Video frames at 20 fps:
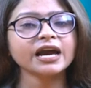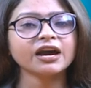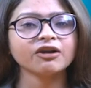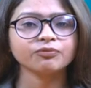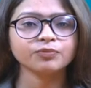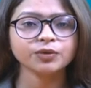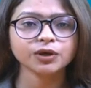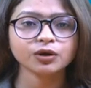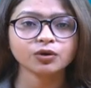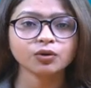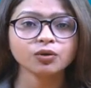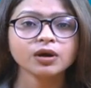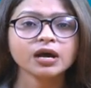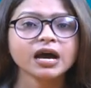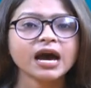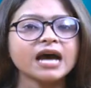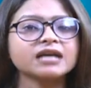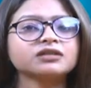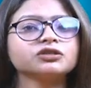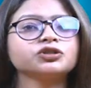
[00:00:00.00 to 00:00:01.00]
FBO
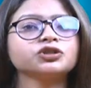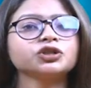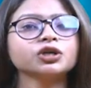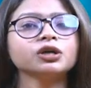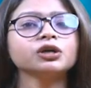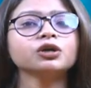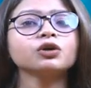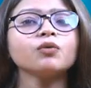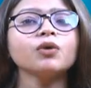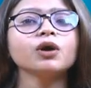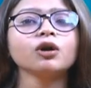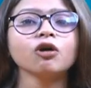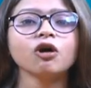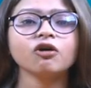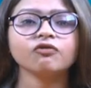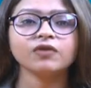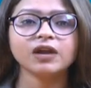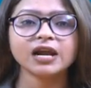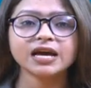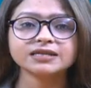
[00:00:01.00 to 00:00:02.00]
has a turnover
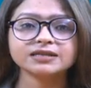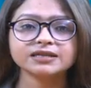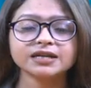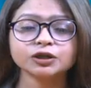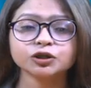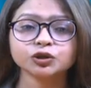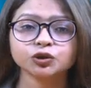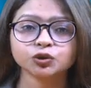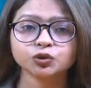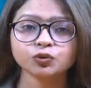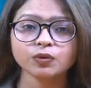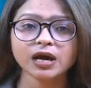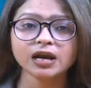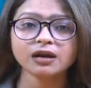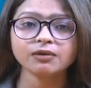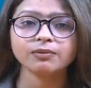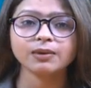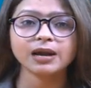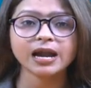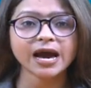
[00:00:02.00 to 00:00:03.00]
of less than
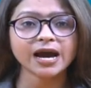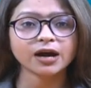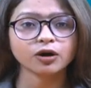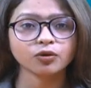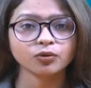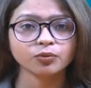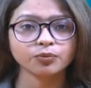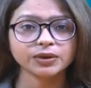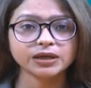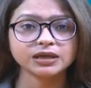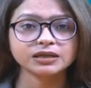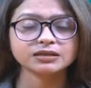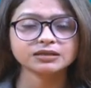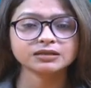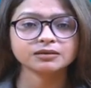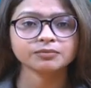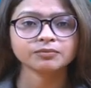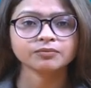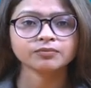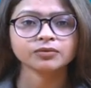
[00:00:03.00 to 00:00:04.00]
12 lakh rupees.
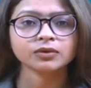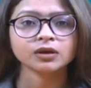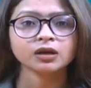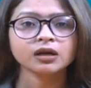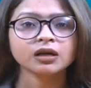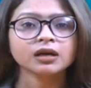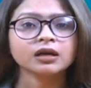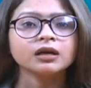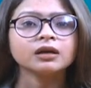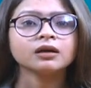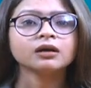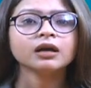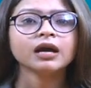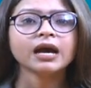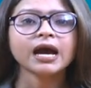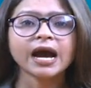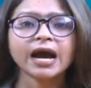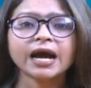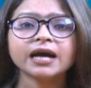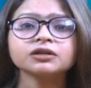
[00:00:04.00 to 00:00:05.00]

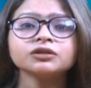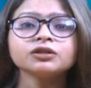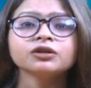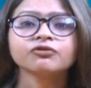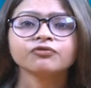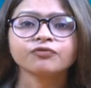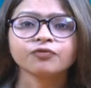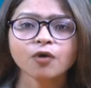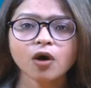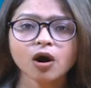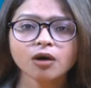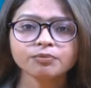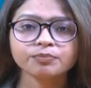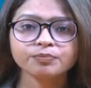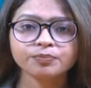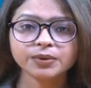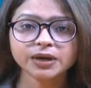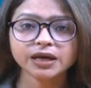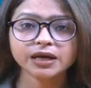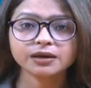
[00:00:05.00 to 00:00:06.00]
and
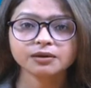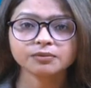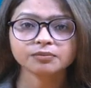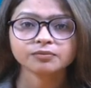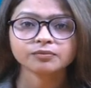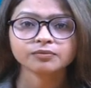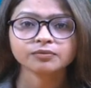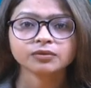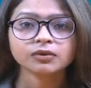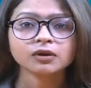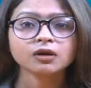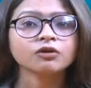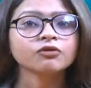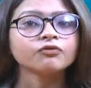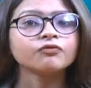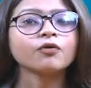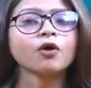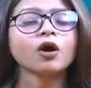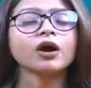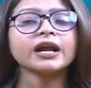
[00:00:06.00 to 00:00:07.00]
Form B
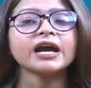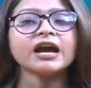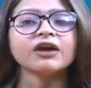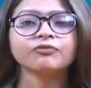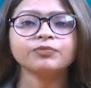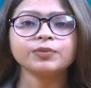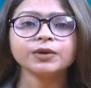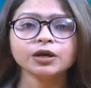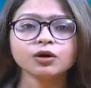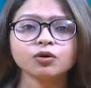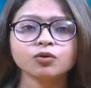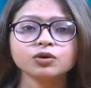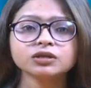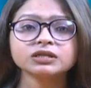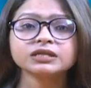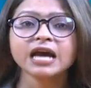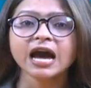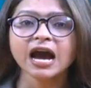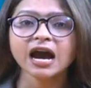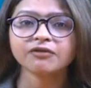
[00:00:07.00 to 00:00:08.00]
for FBOs
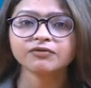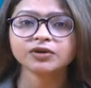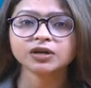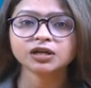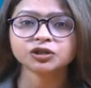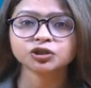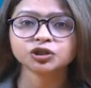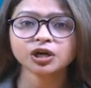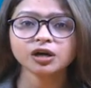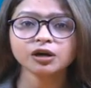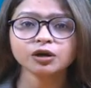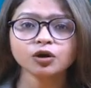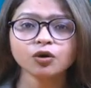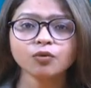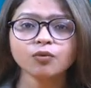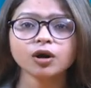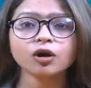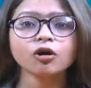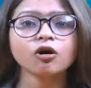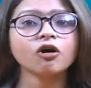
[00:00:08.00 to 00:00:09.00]
having a
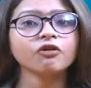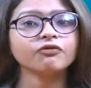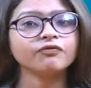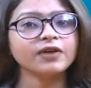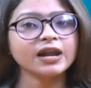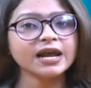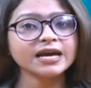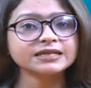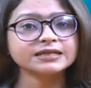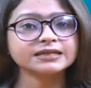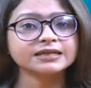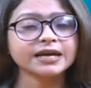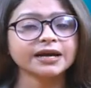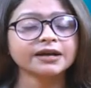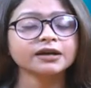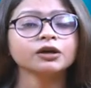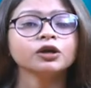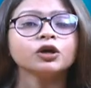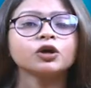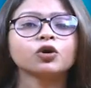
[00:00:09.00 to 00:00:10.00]
turnover of less
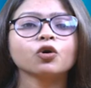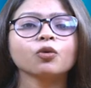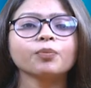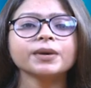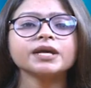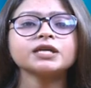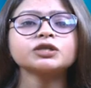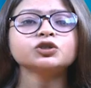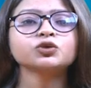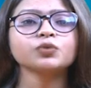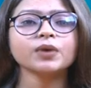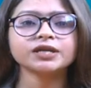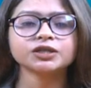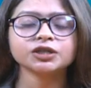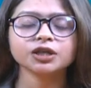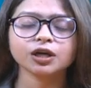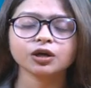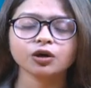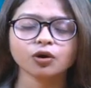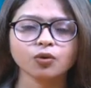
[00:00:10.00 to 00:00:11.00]
than rupees
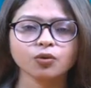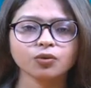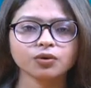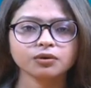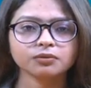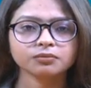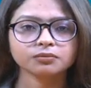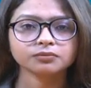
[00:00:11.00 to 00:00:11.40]
20 crore.